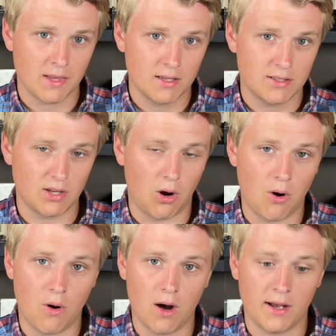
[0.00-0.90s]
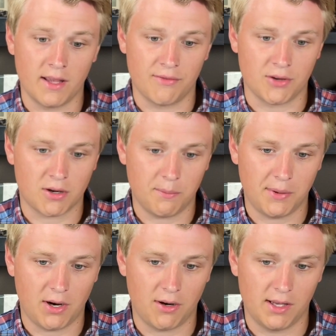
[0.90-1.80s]
So if you're
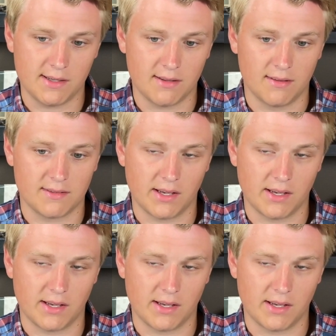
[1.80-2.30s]
comparing it to